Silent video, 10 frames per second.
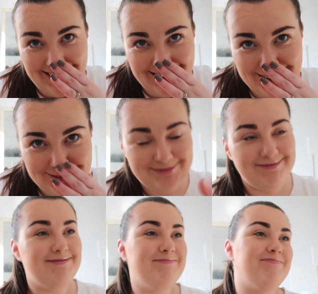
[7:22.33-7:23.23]
know.
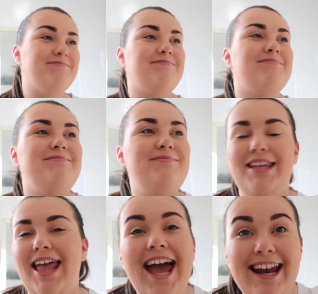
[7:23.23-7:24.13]

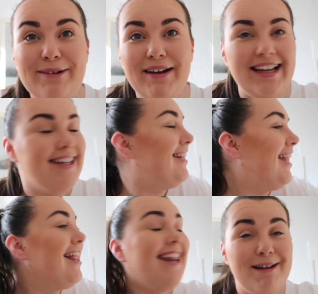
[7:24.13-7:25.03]
Anyway,
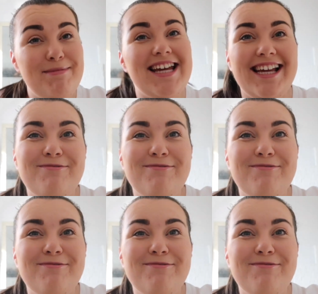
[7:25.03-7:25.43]
let me take